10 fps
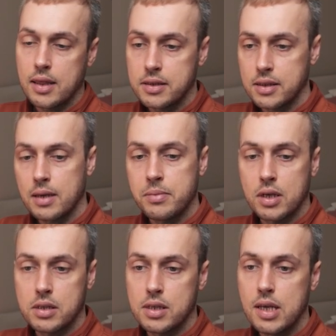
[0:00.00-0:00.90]
And this time you
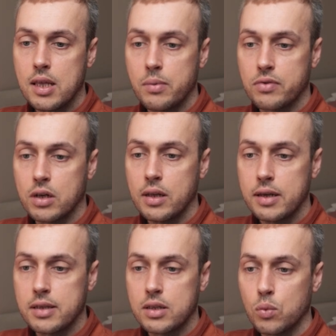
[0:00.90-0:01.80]
can see that we've
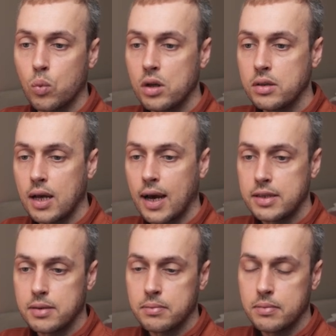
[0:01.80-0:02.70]
collected one
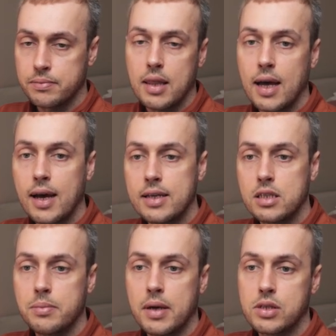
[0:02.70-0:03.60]
item and that
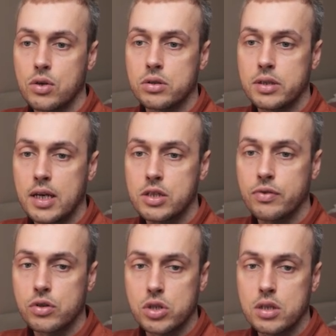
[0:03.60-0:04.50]
item is our test
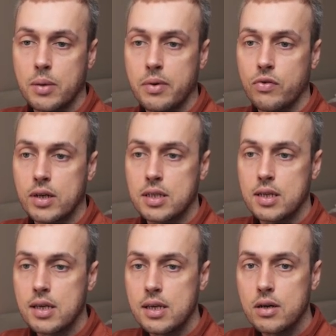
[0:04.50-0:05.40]
function that we've
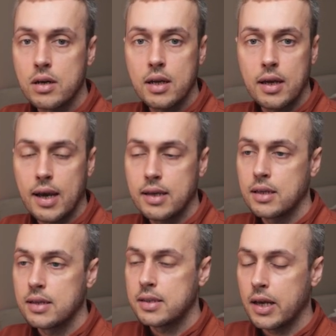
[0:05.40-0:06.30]
written here in
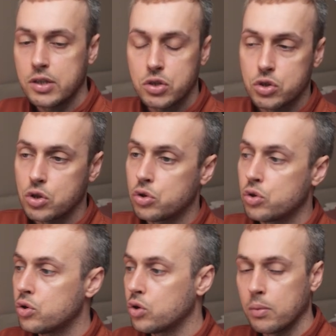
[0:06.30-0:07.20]

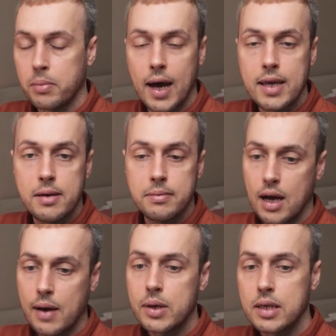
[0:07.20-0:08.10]
tests2.py.
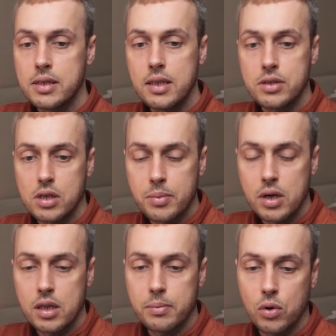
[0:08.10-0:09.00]
And we can see the
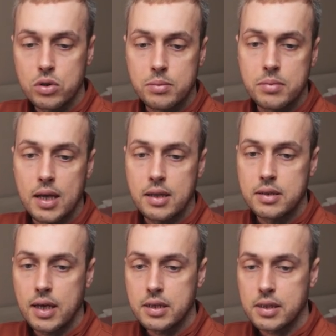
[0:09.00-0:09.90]
summary at the bottom that the
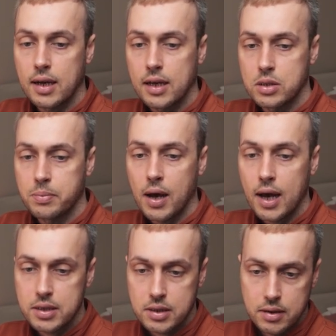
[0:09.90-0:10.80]
test has
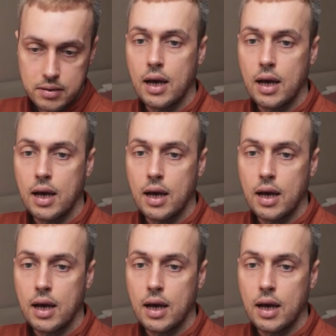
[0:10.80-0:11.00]
passed.